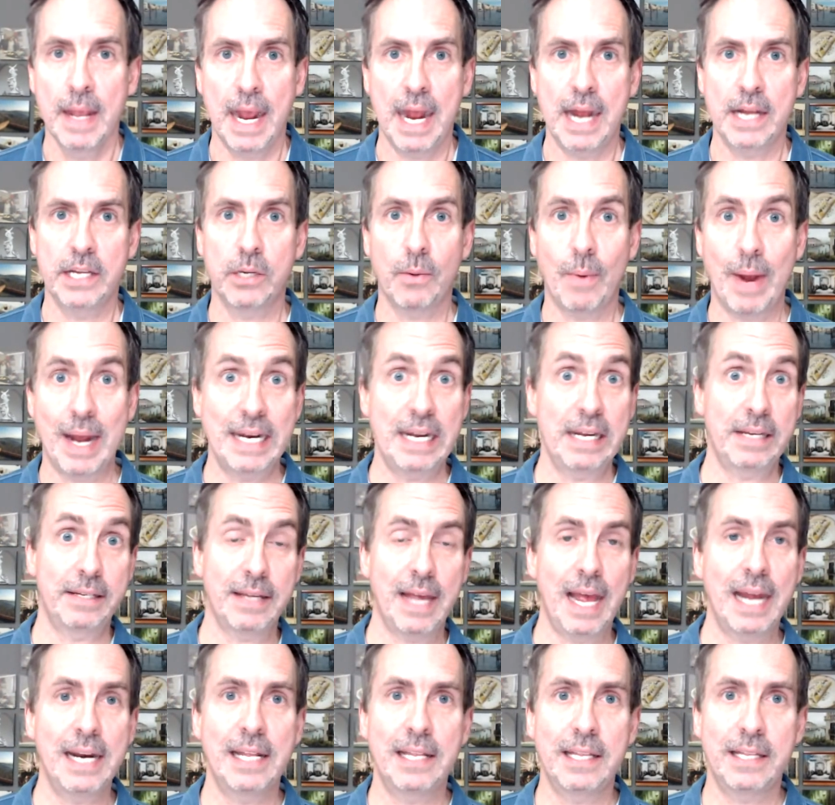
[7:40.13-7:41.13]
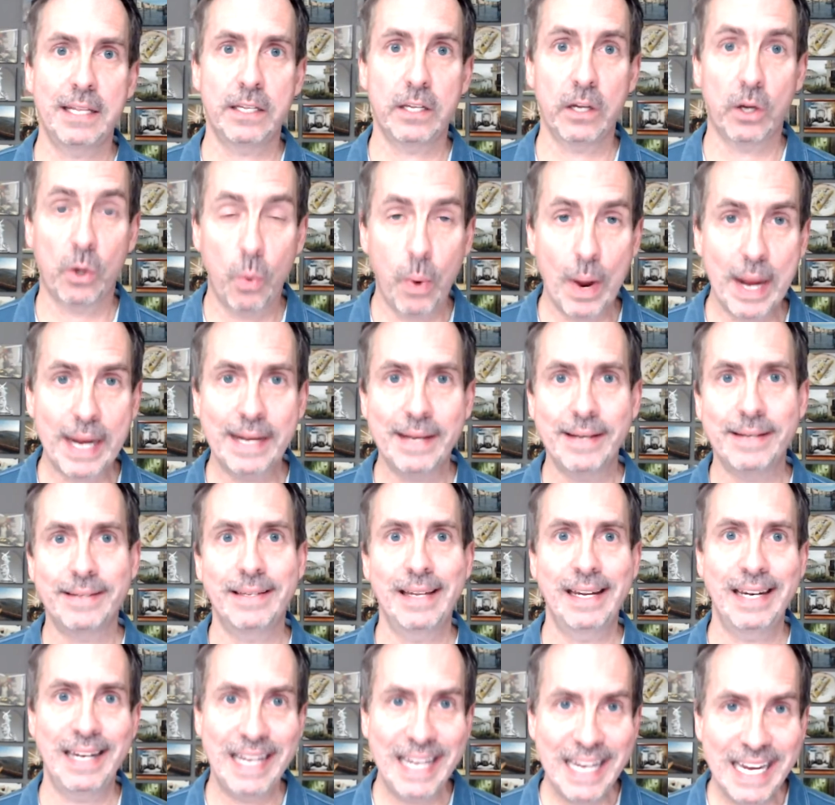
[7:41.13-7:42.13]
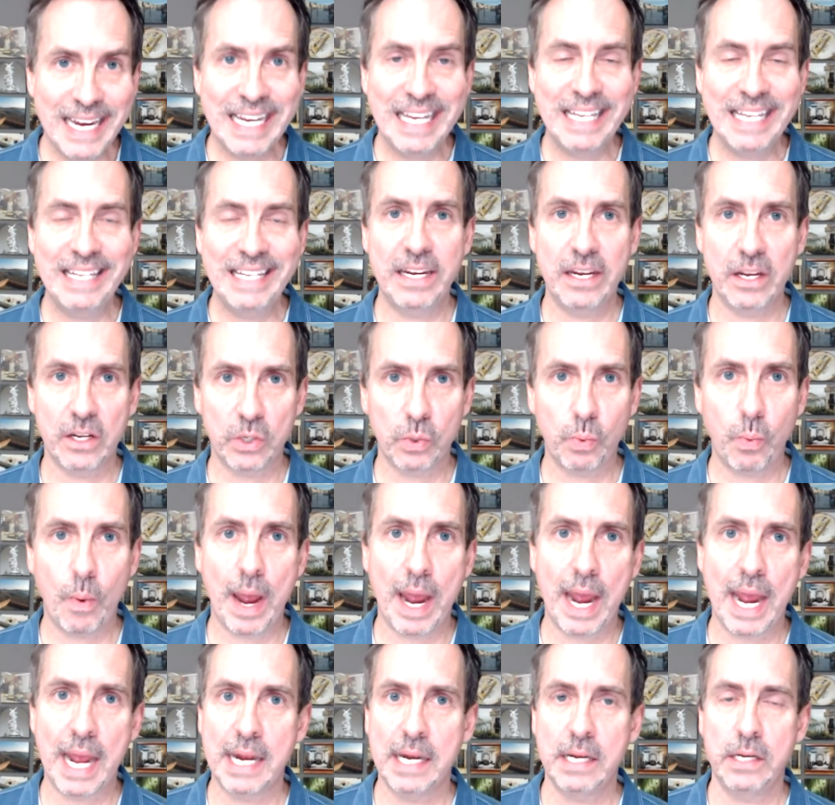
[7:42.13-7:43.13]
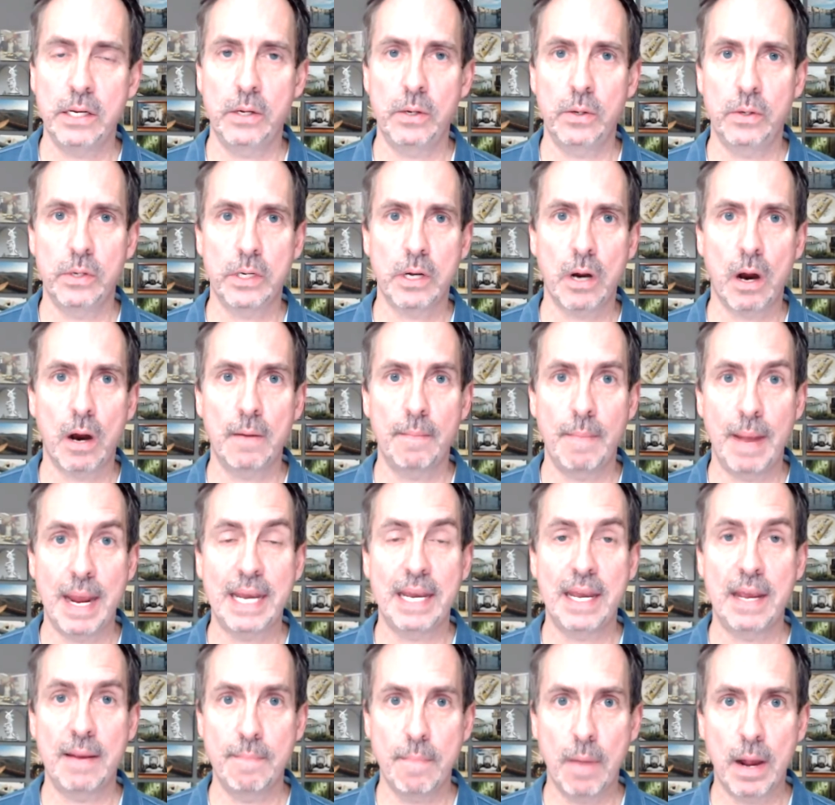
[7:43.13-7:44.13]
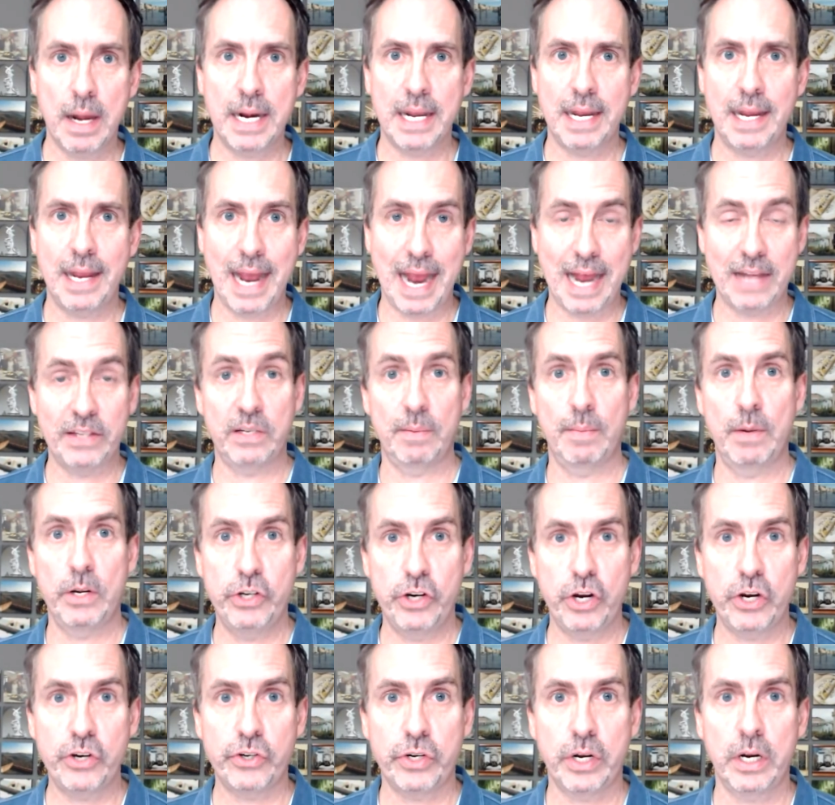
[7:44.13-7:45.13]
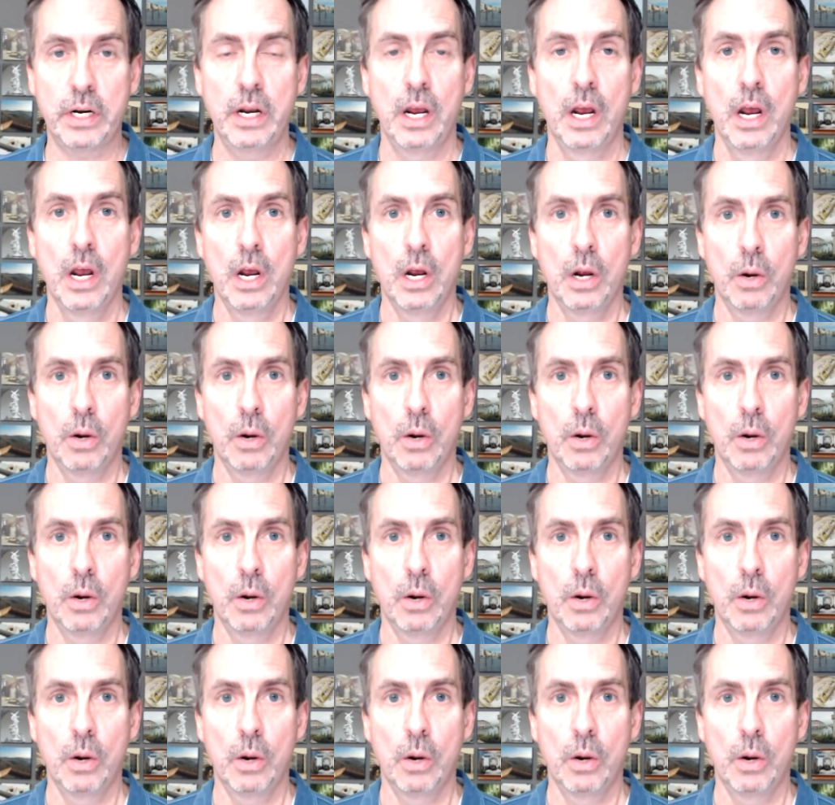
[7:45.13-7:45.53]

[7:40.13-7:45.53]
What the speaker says: And so I decided that the quickest and easiest way to start making money as a magician